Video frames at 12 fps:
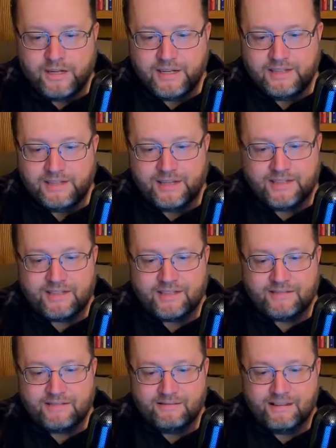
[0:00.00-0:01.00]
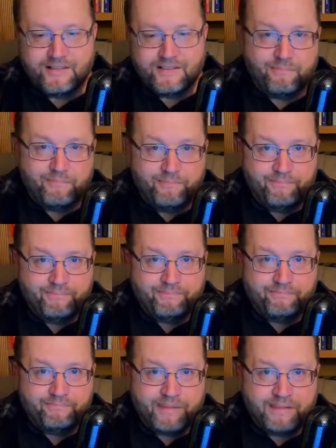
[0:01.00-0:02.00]
that's
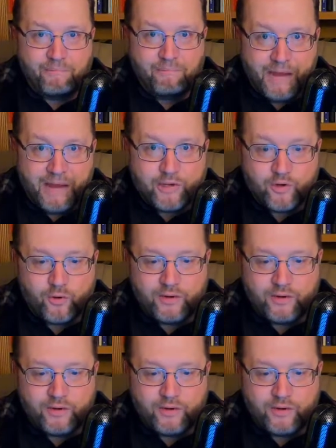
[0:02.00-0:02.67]
a major